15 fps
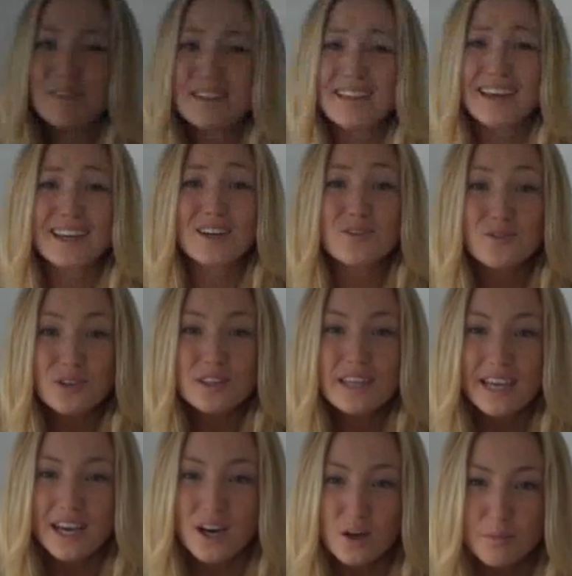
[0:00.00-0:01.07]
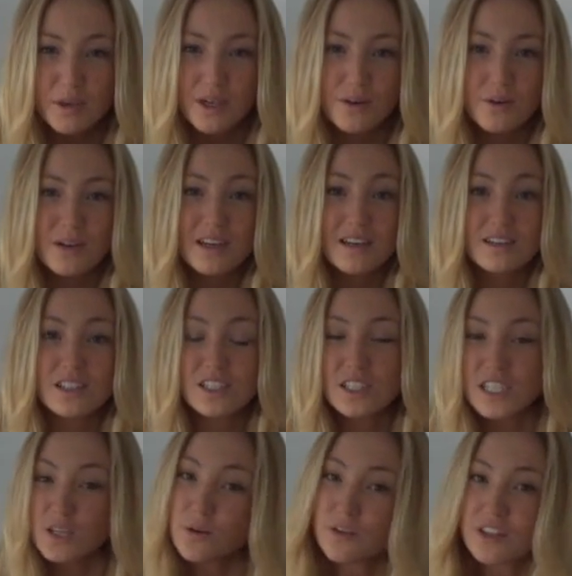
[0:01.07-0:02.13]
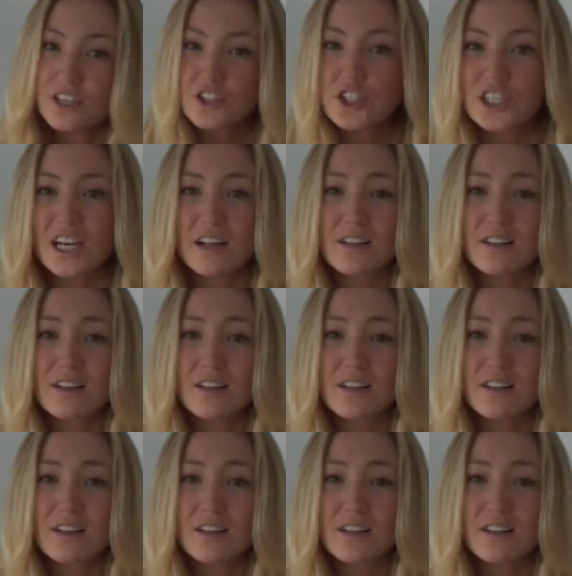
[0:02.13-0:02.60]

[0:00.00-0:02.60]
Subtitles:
something that can really help you to deal with these